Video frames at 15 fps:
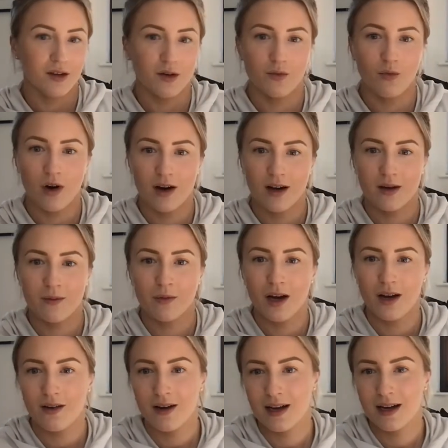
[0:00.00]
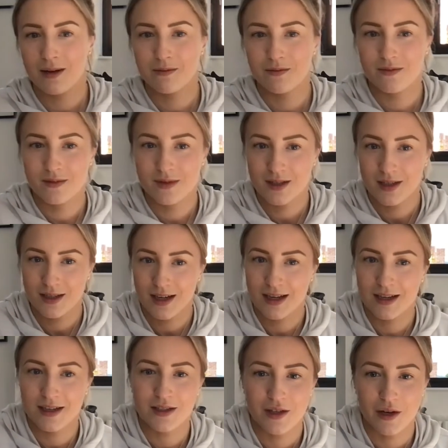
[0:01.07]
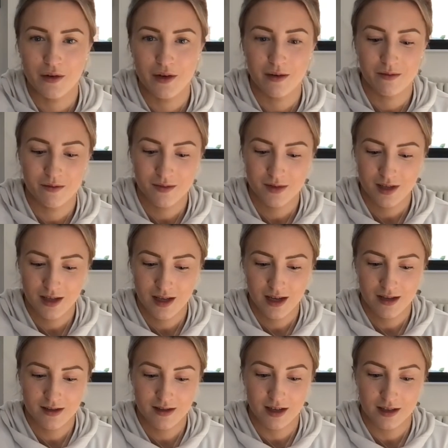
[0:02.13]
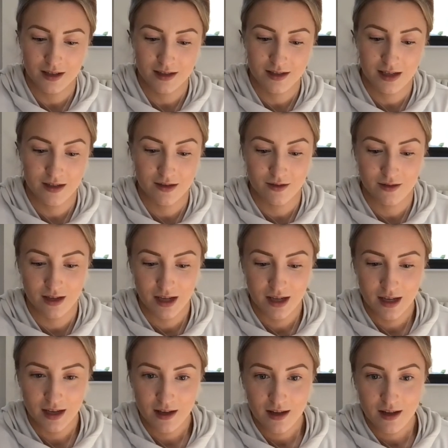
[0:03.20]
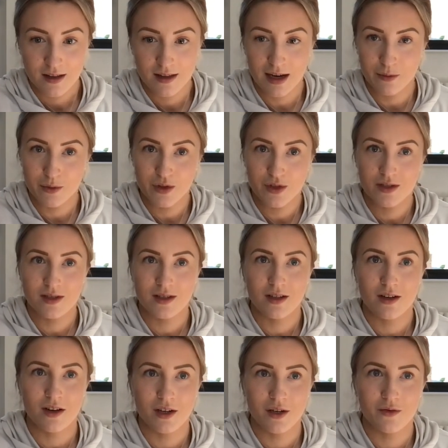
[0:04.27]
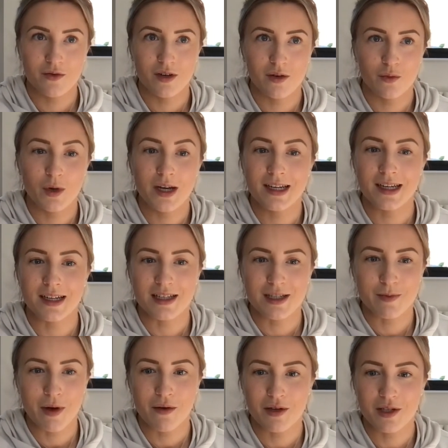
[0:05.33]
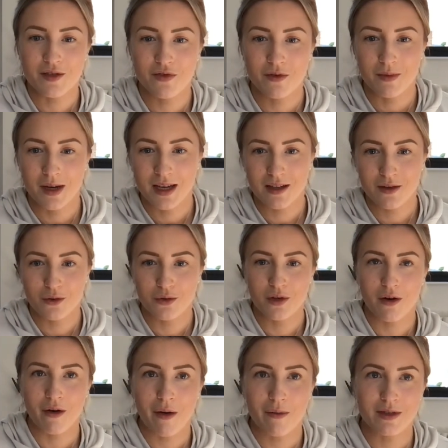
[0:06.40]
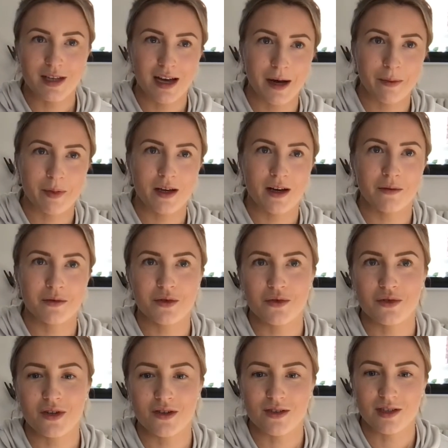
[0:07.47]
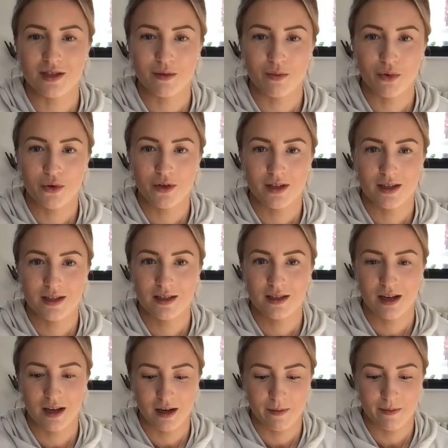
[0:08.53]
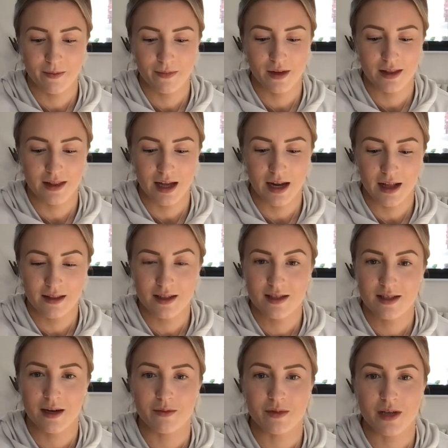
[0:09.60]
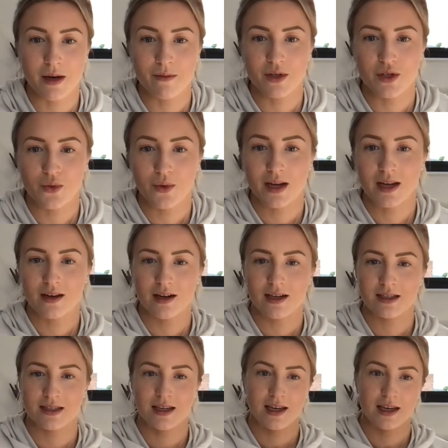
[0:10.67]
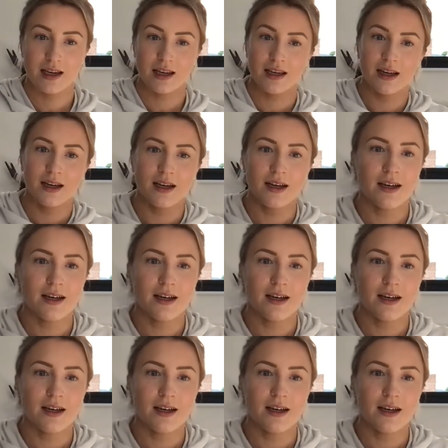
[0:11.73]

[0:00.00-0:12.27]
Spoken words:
where I am today. So yeah, like I said, that was kind of a weird experience for me. Although I was happy, I was also disappointed. And then in the September 2019,